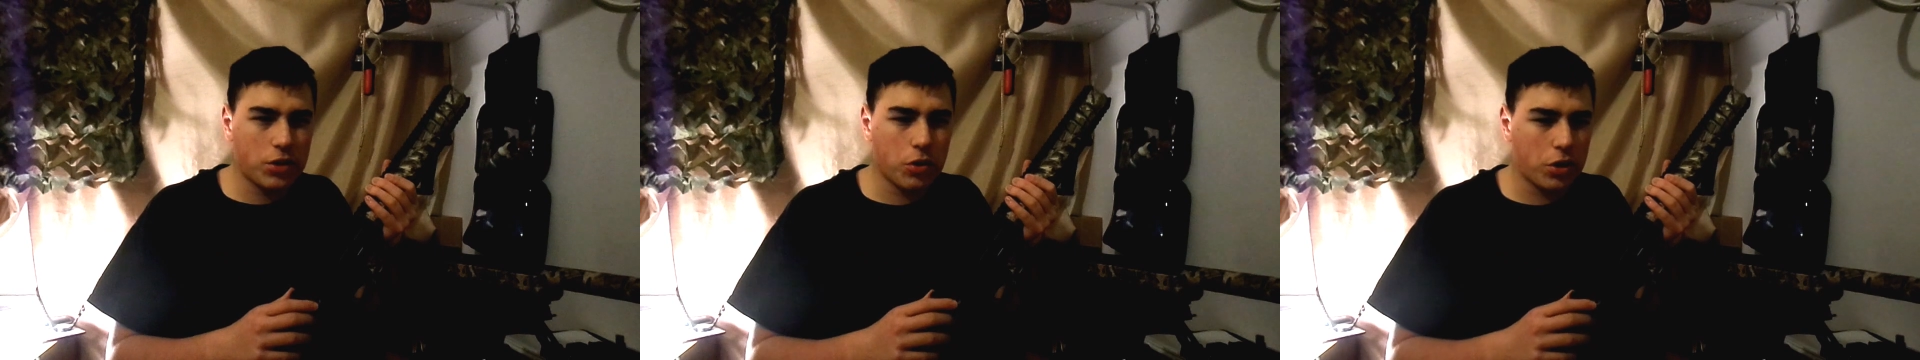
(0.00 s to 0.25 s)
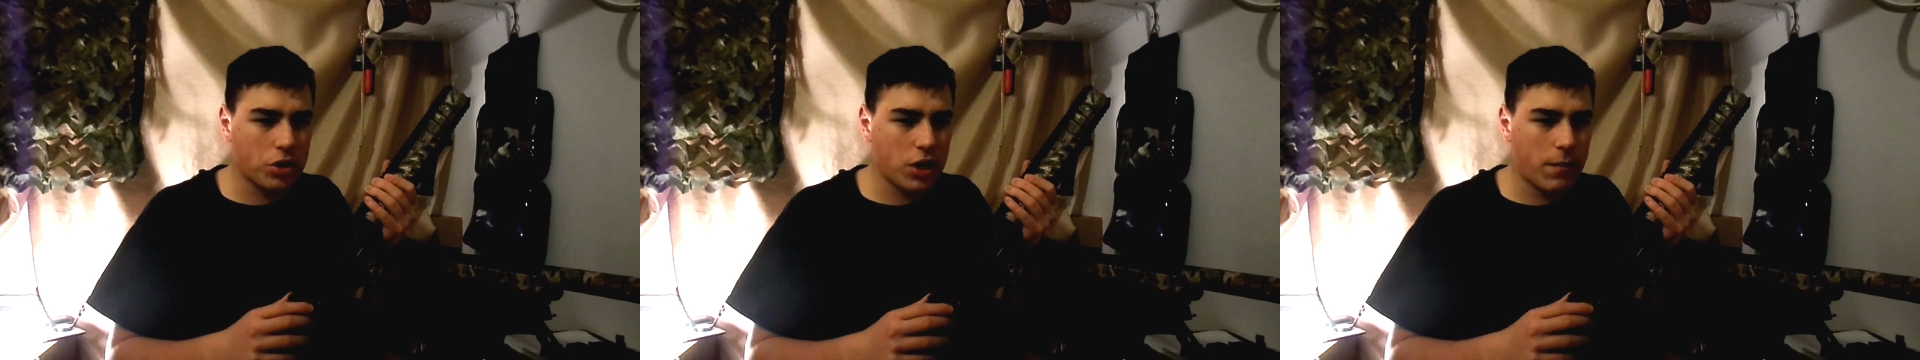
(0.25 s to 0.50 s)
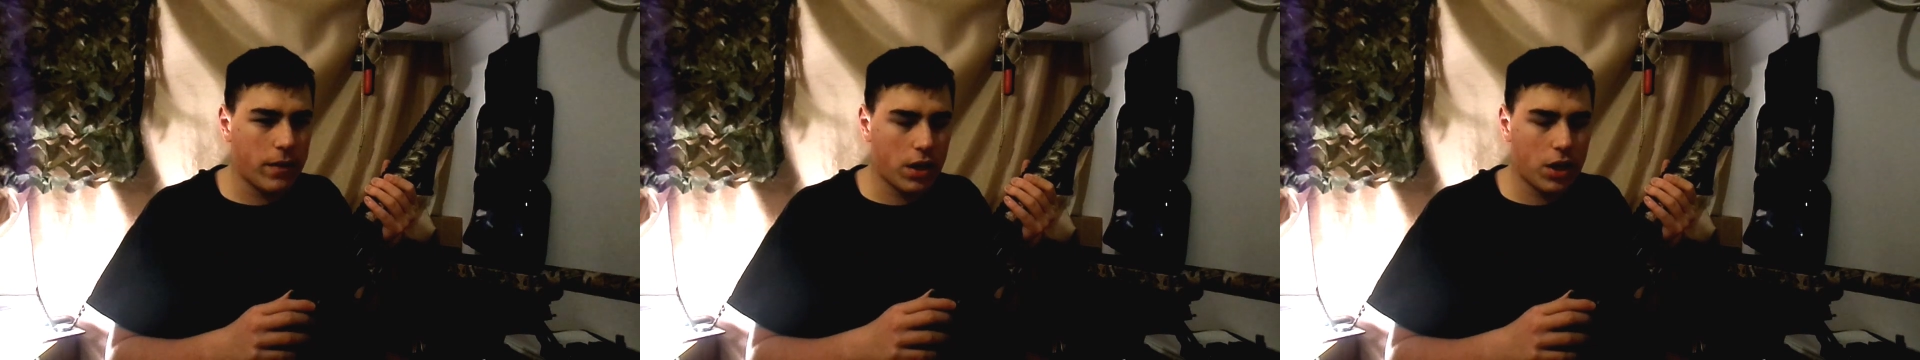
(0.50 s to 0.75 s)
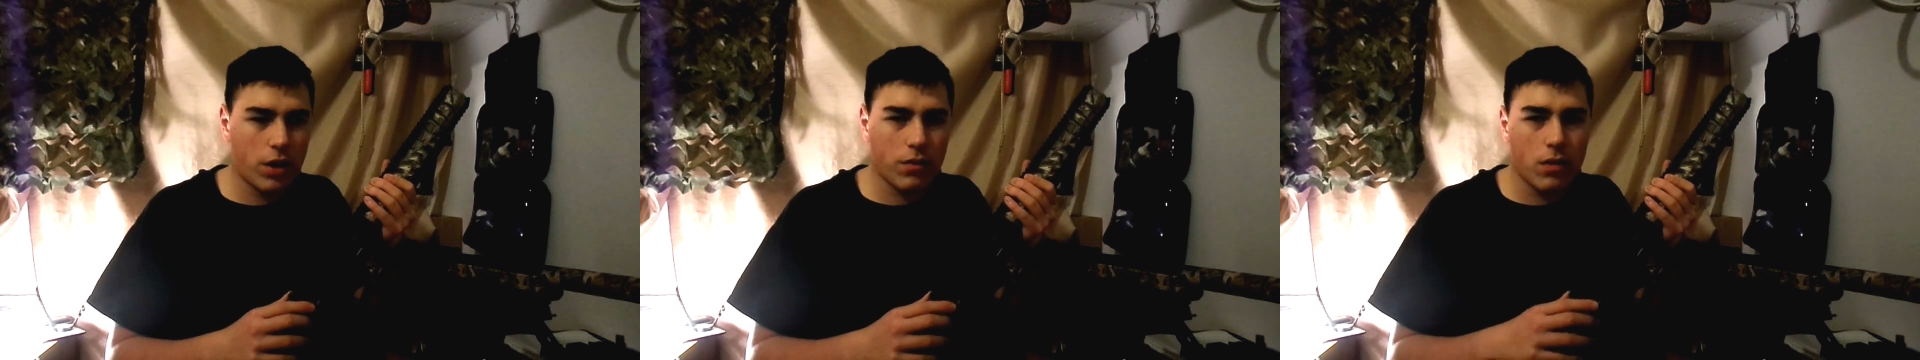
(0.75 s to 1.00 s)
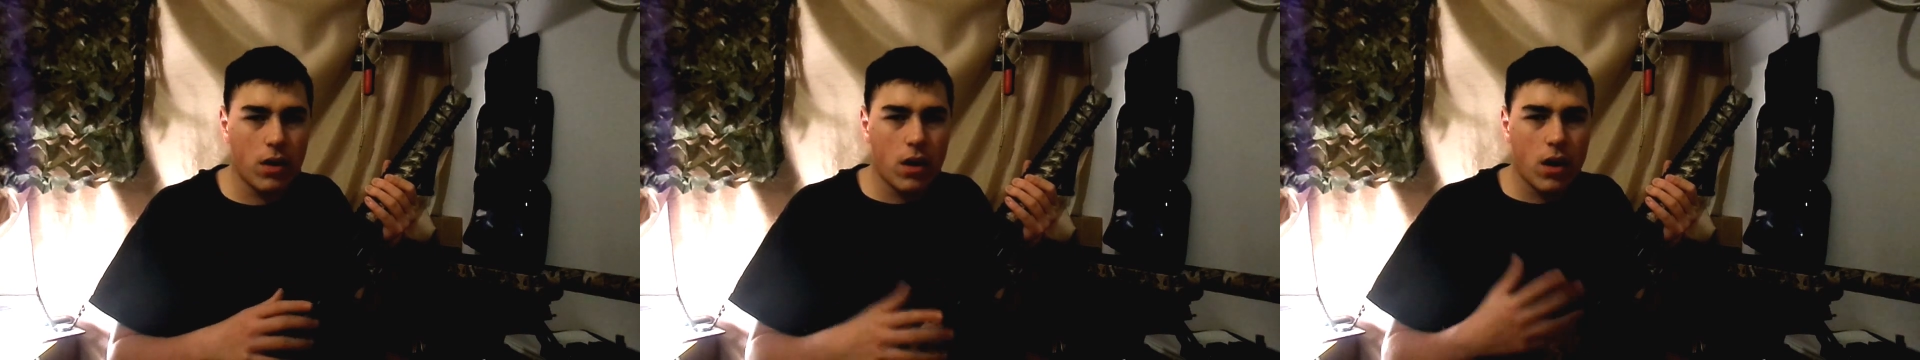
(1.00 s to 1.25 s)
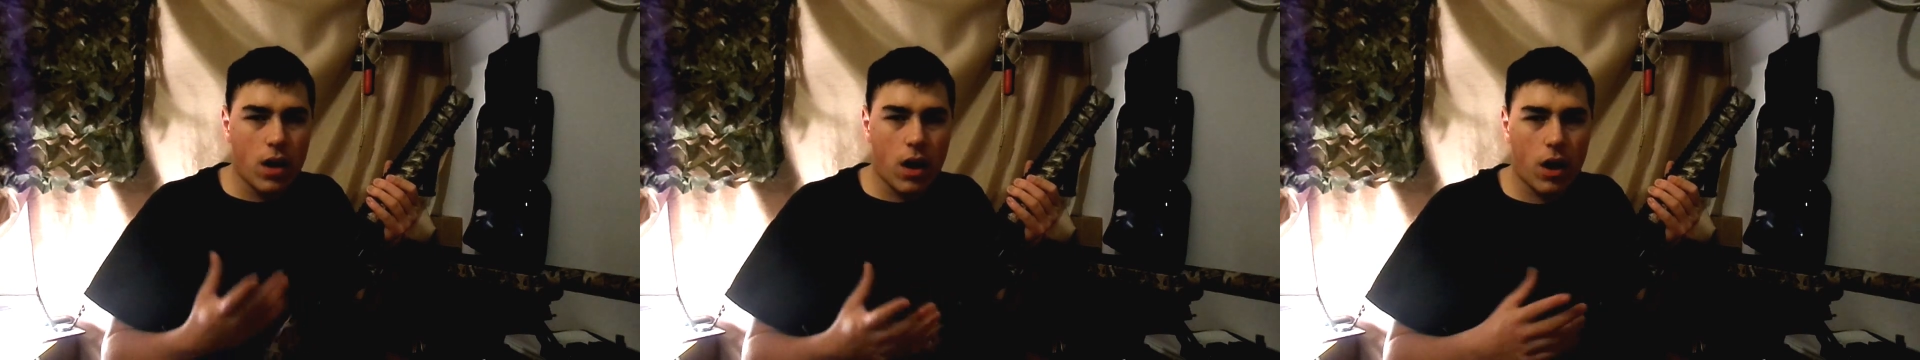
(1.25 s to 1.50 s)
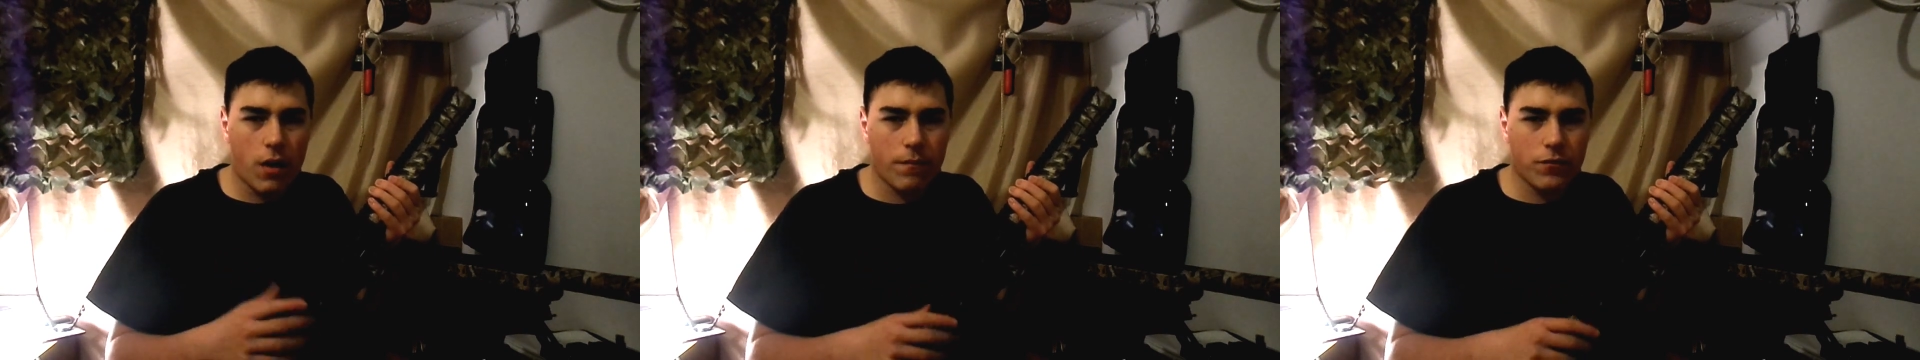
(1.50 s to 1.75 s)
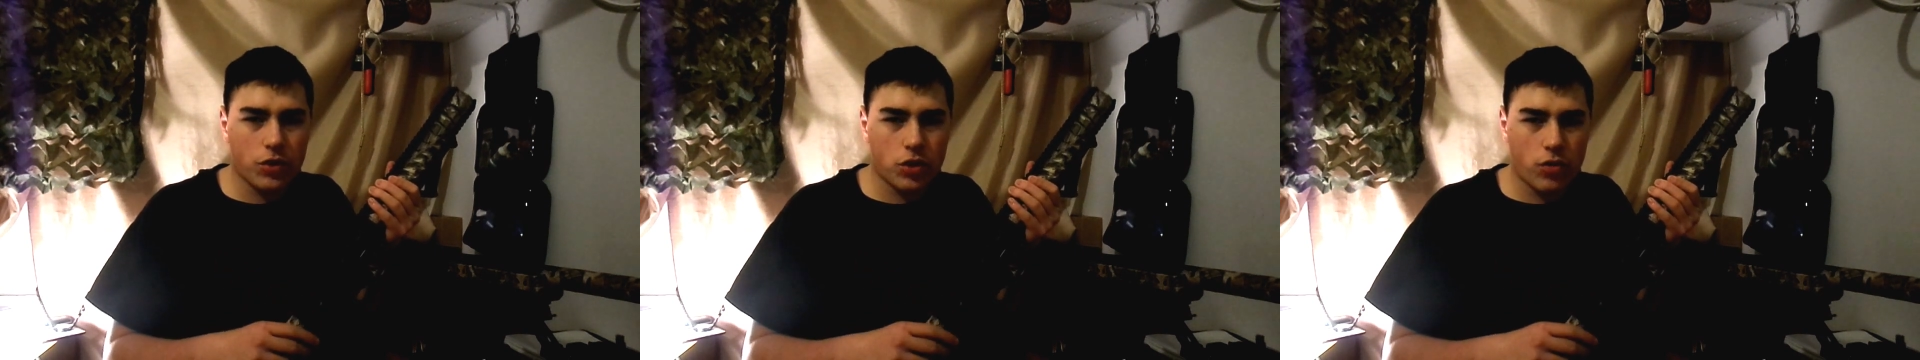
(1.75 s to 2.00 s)
during shipping, you know,
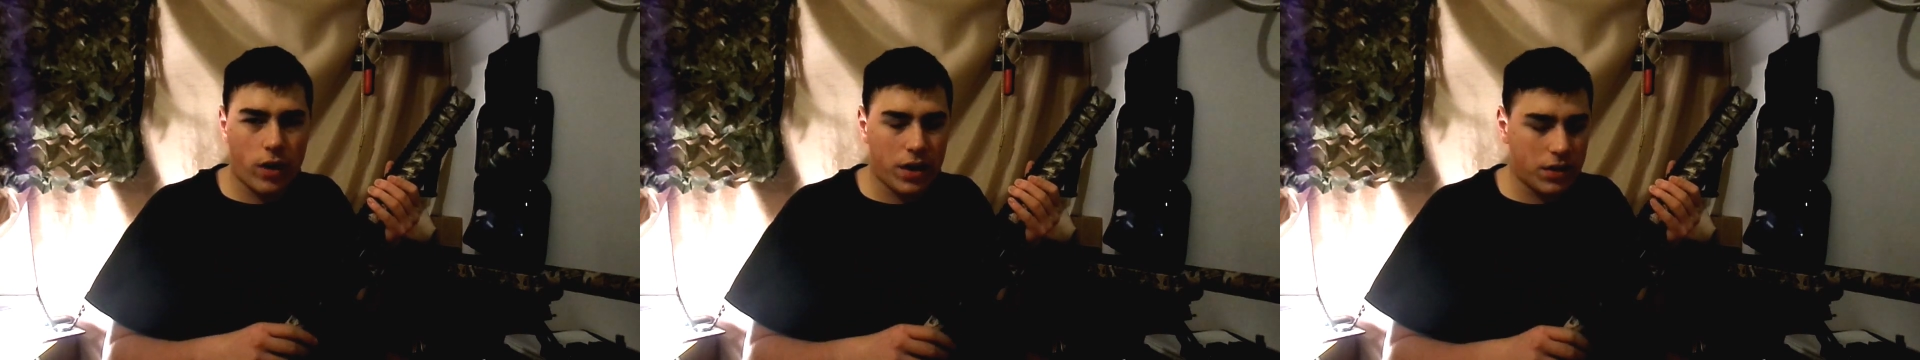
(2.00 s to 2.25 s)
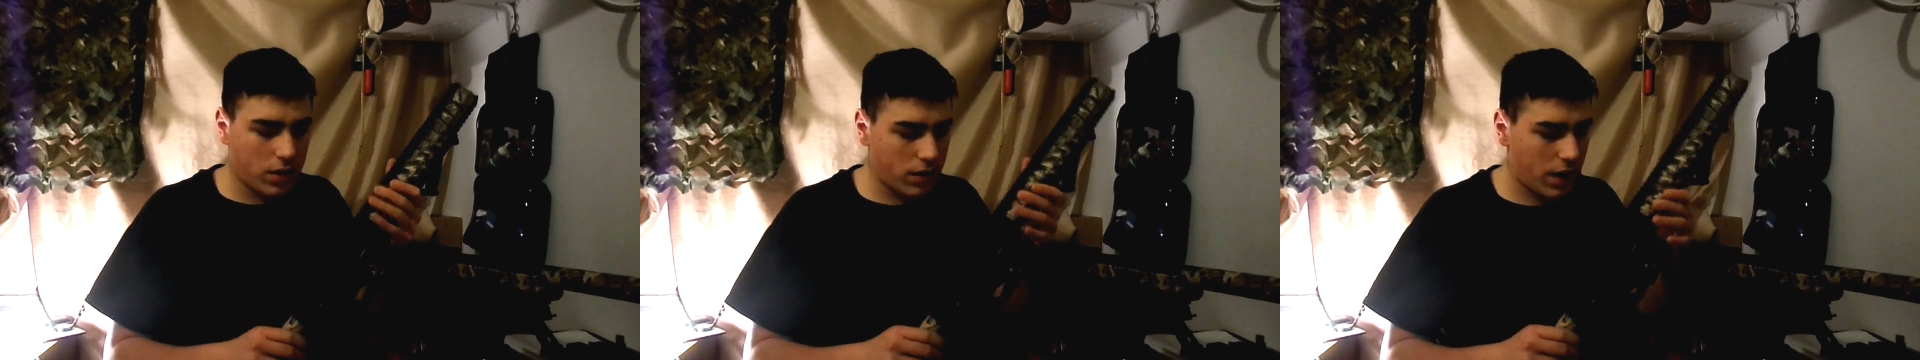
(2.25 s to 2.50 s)
just trying to,